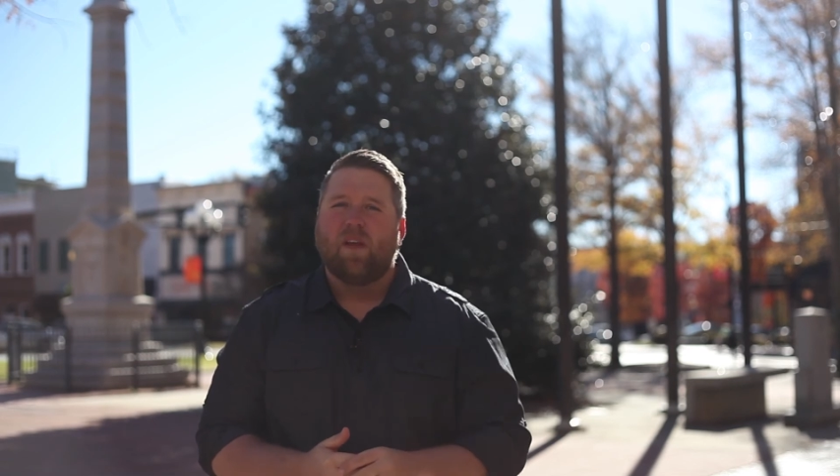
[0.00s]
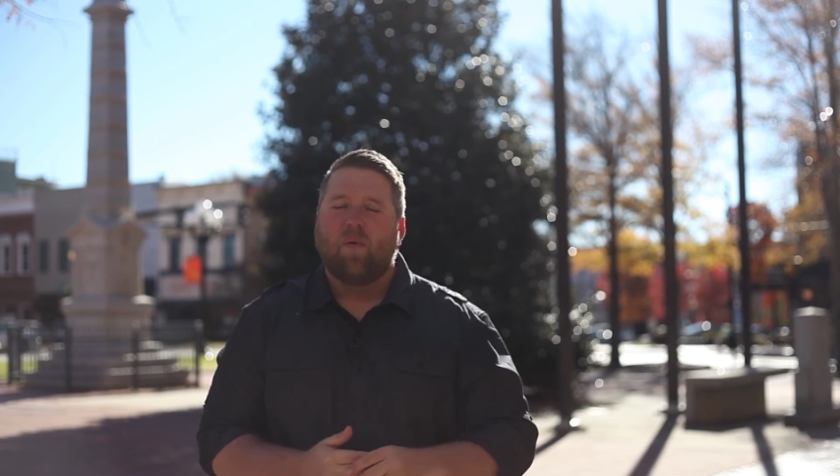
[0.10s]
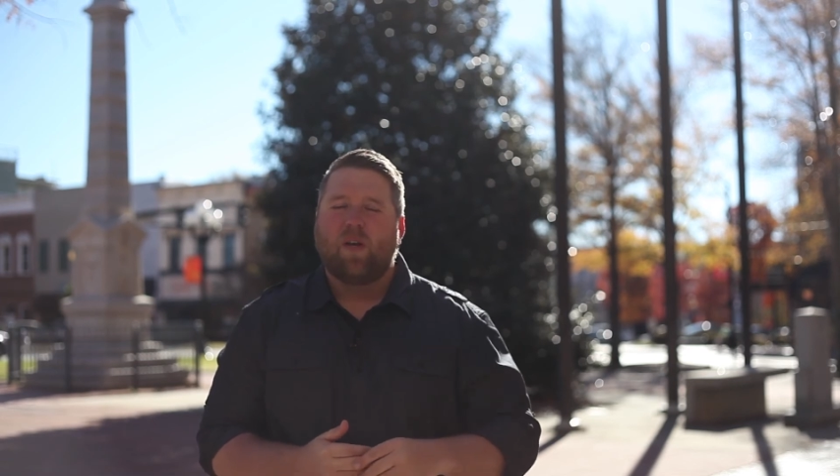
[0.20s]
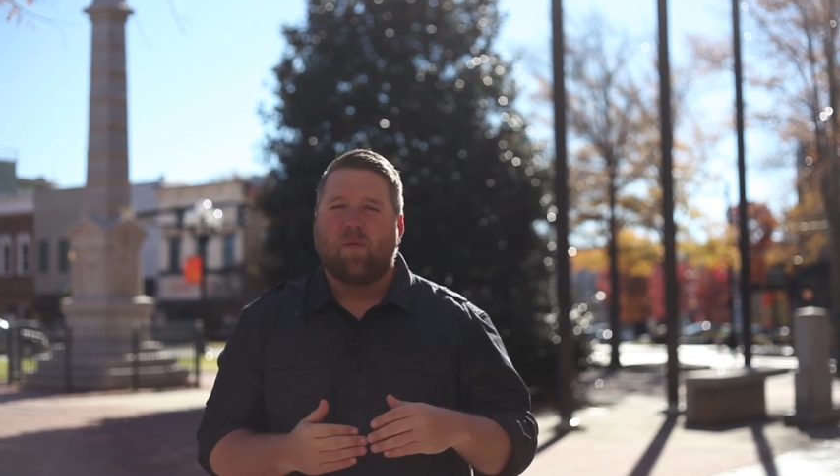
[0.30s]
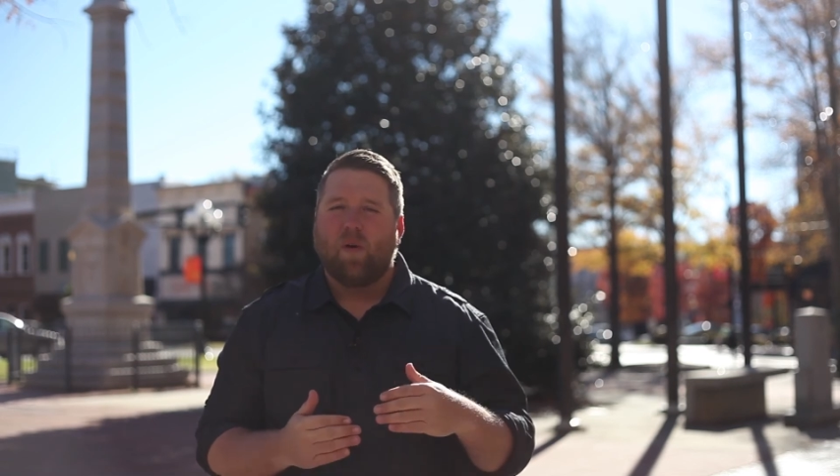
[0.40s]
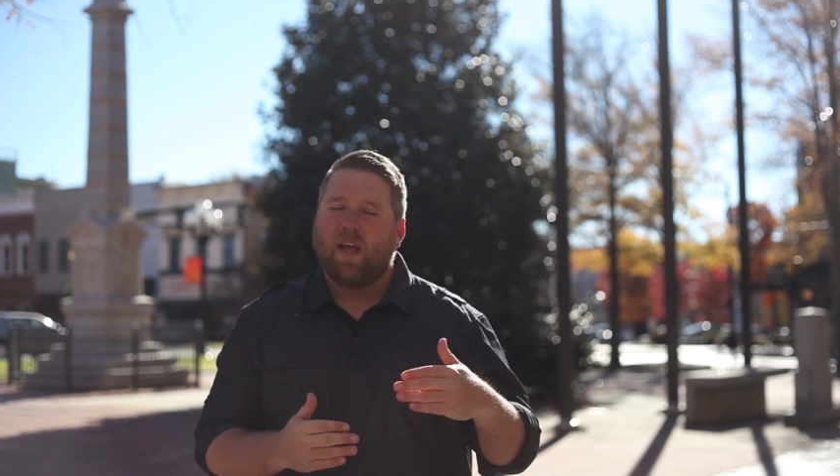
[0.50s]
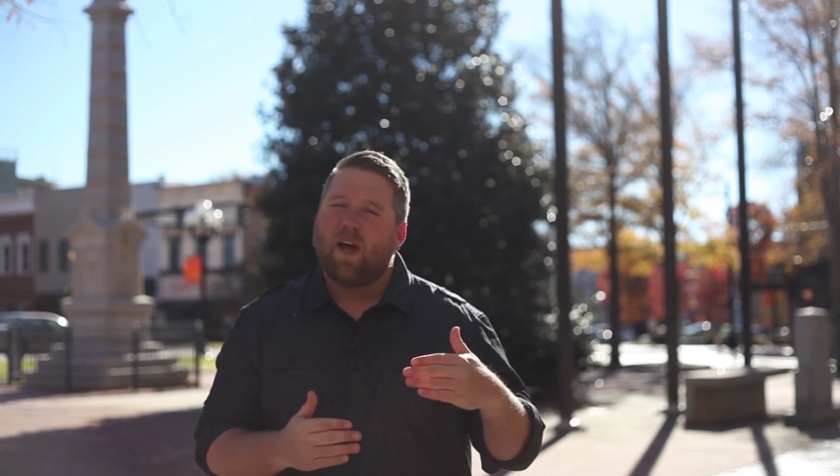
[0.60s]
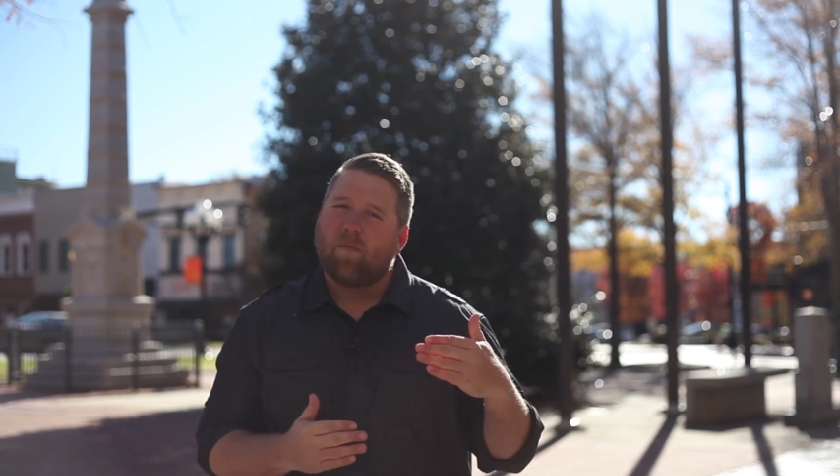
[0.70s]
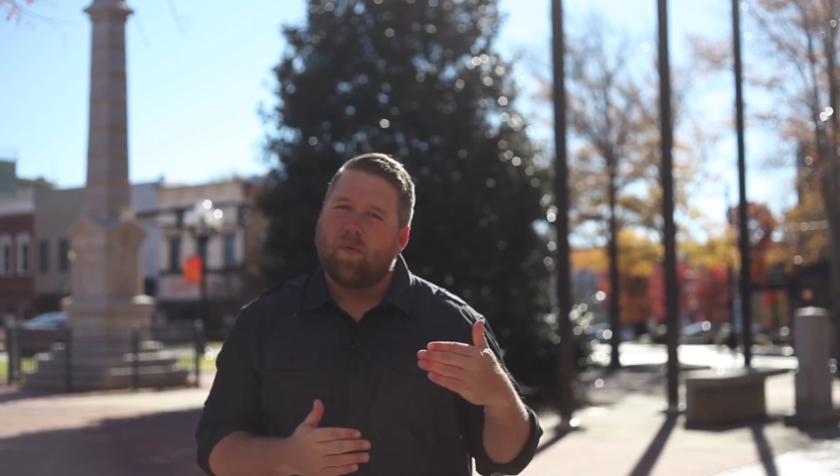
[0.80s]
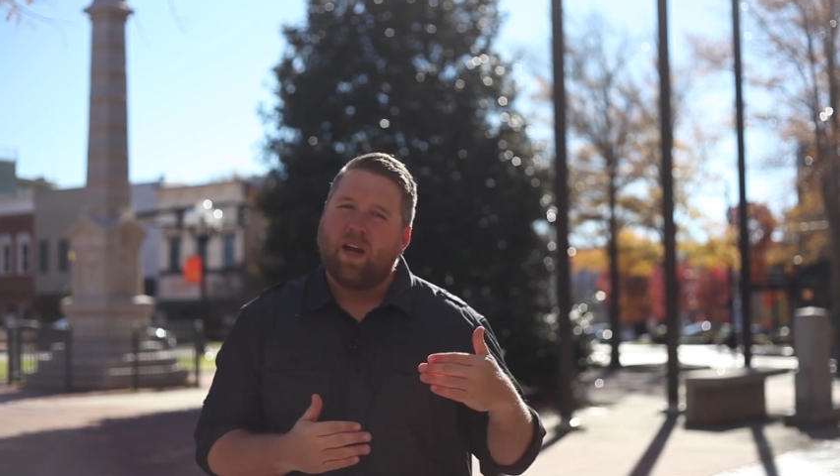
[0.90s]
we can really
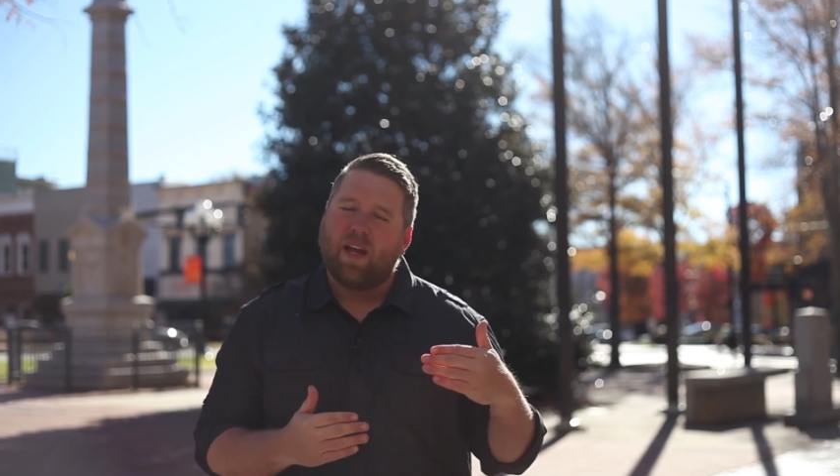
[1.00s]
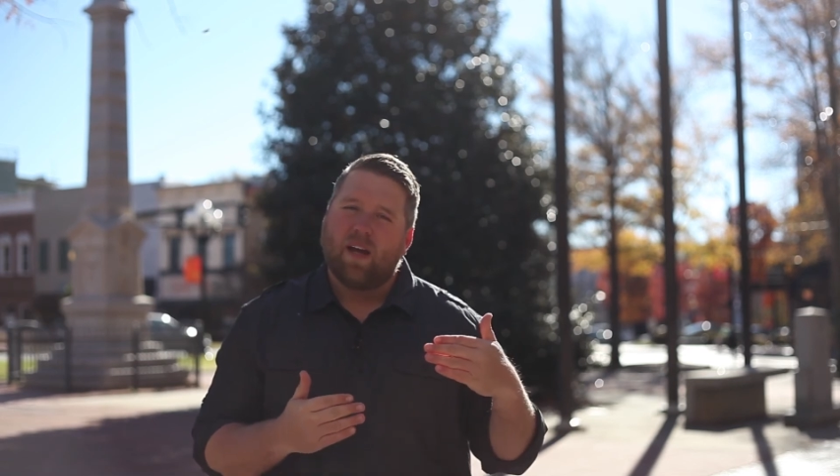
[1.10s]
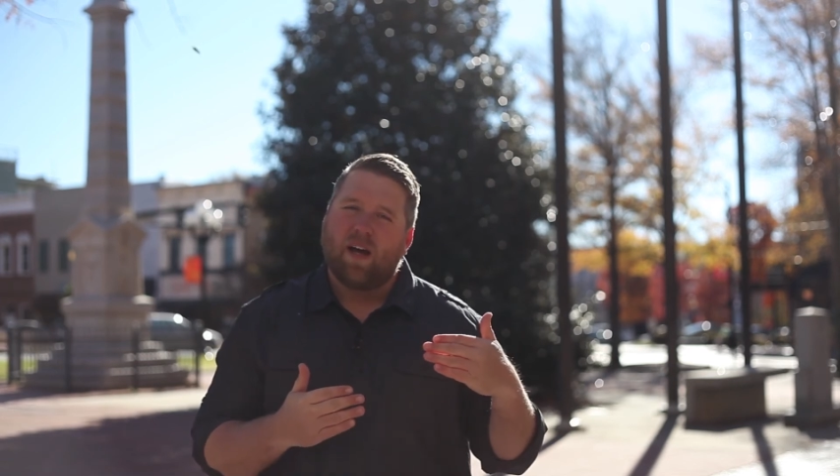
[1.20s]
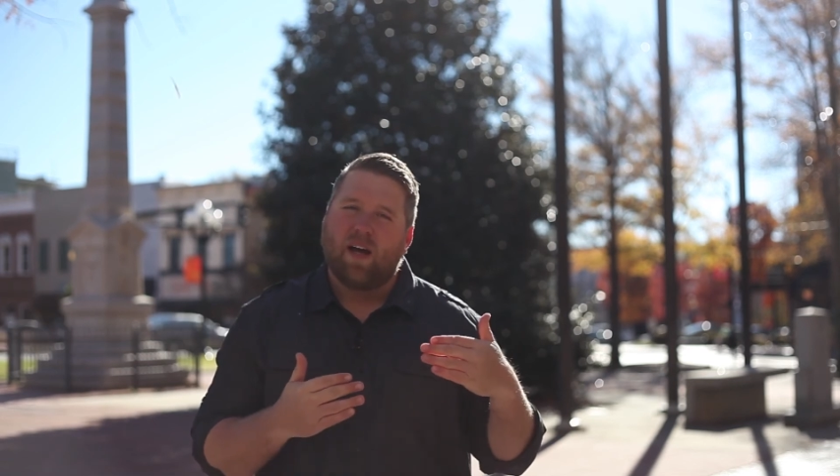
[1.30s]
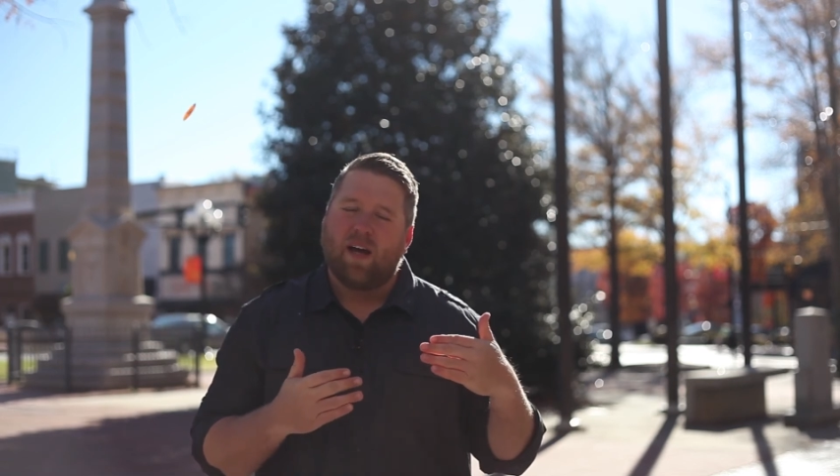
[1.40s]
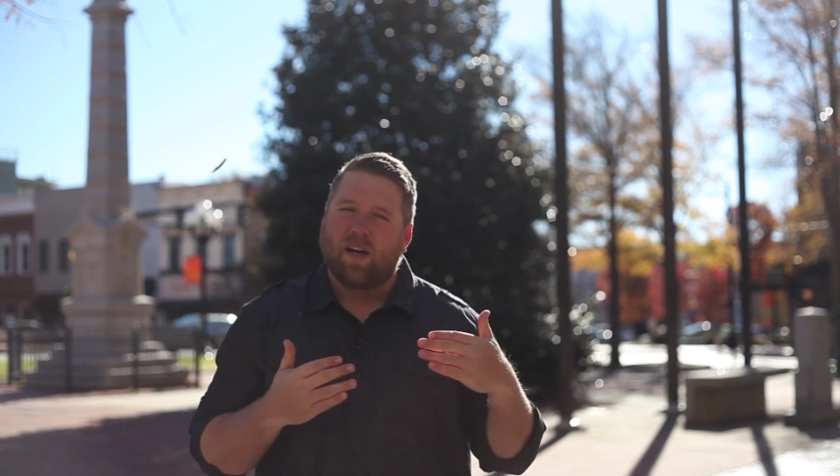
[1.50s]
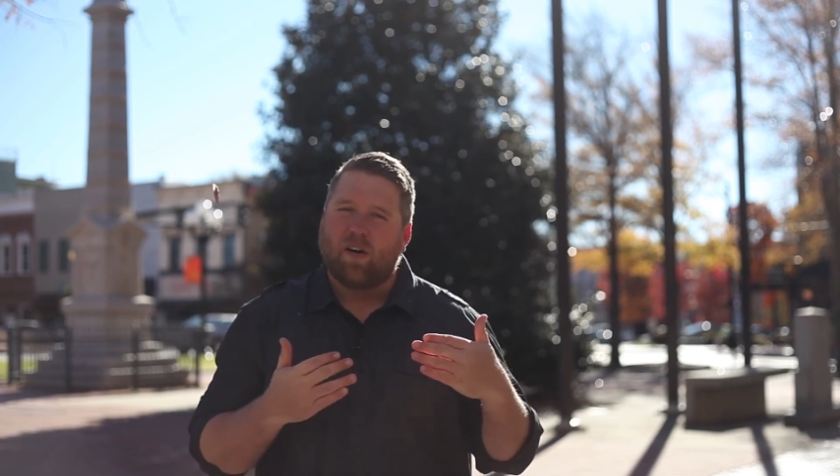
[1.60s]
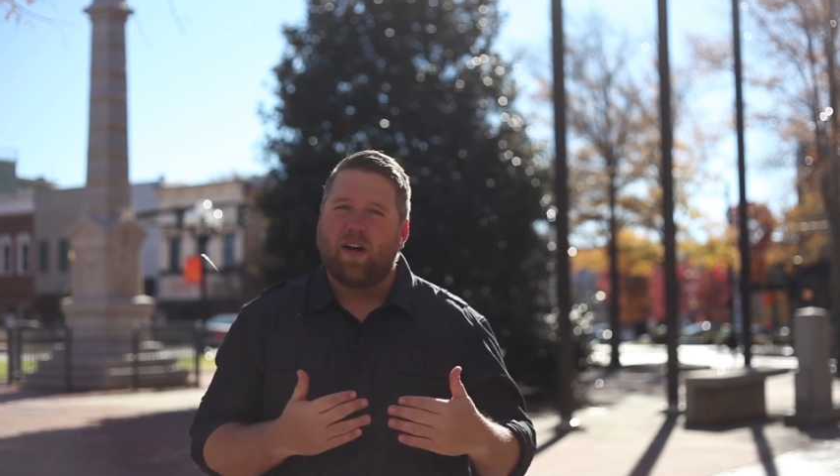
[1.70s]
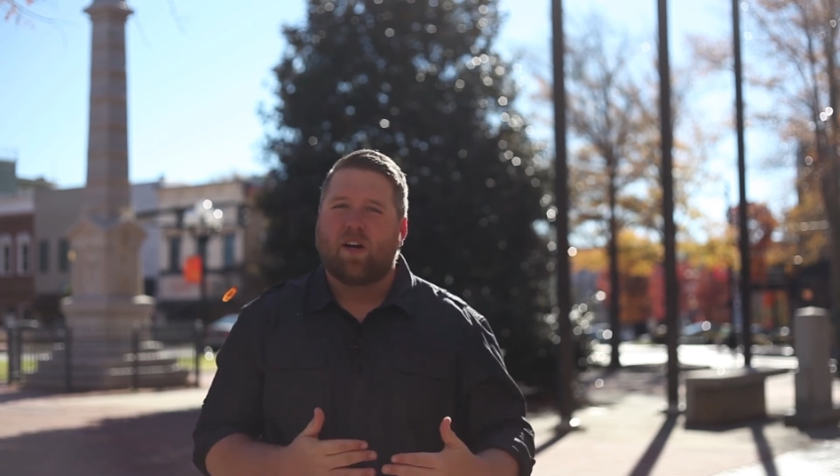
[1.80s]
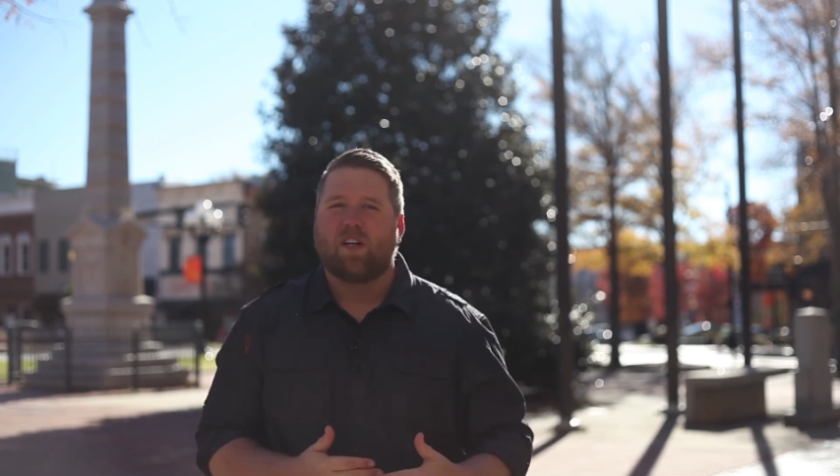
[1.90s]
help bring a
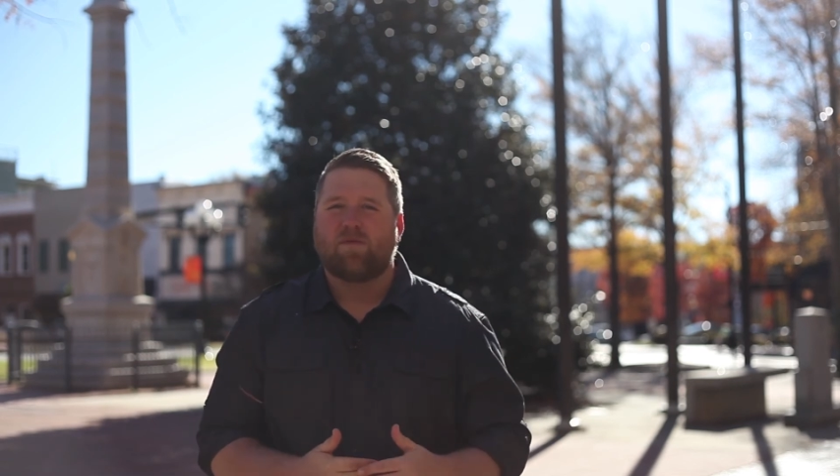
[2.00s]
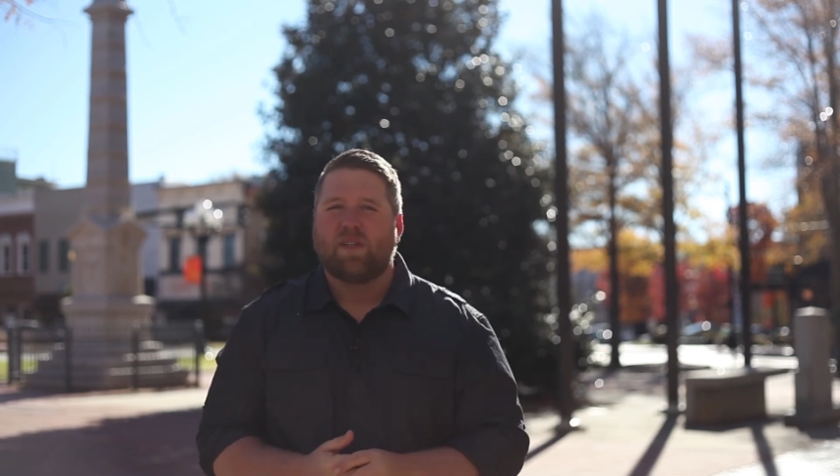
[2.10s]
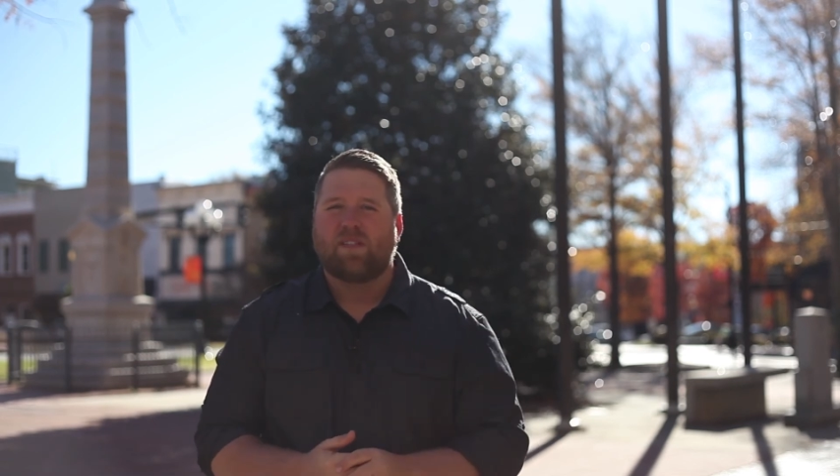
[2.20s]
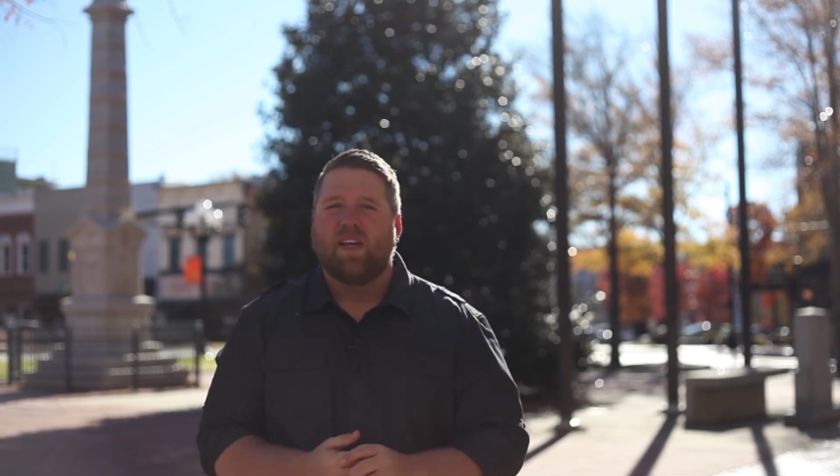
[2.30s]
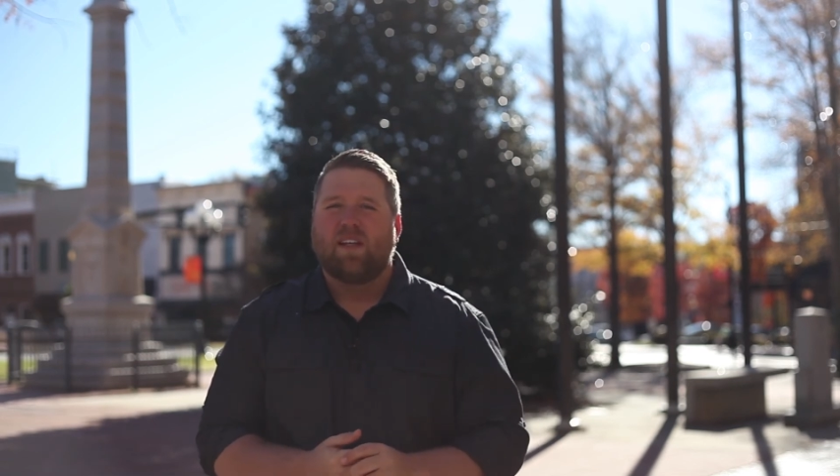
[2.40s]
great Christmas